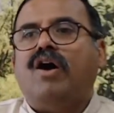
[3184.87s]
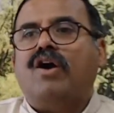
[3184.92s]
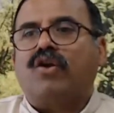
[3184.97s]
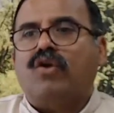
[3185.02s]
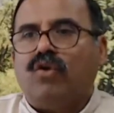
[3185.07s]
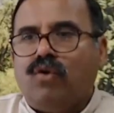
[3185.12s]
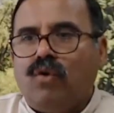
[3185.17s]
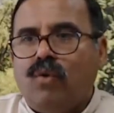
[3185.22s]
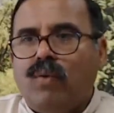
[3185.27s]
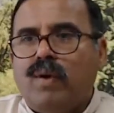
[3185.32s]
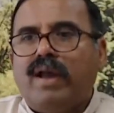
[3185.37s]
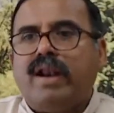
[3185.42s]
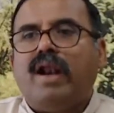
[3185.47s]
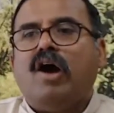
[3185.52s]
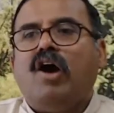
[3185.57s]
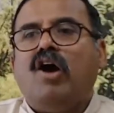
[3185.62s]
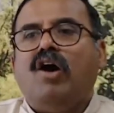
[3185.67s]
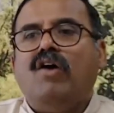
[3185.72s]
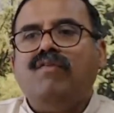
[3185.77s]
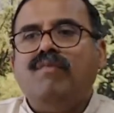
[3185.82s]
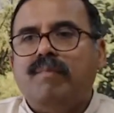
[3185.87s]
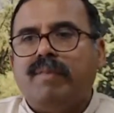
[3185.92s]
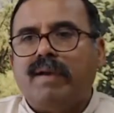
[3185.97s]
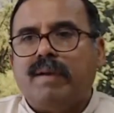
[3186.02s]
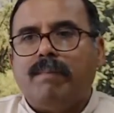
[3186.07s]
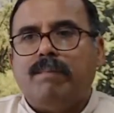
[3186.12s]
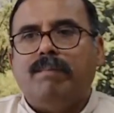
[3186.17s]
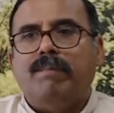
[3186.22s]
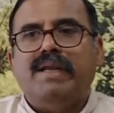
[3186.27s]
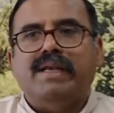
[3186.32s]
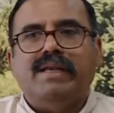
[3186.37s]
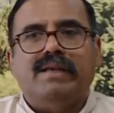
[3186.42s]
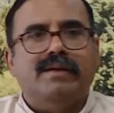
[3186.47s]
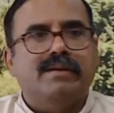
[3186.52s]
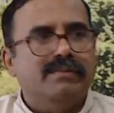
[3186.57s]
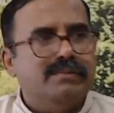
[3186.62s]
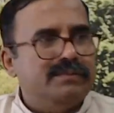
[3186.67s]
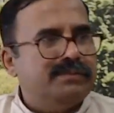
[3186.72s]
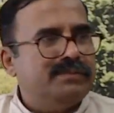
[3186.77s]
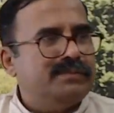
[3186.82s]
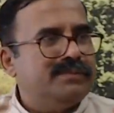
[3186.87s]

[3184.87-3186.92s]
or knower of Brahman.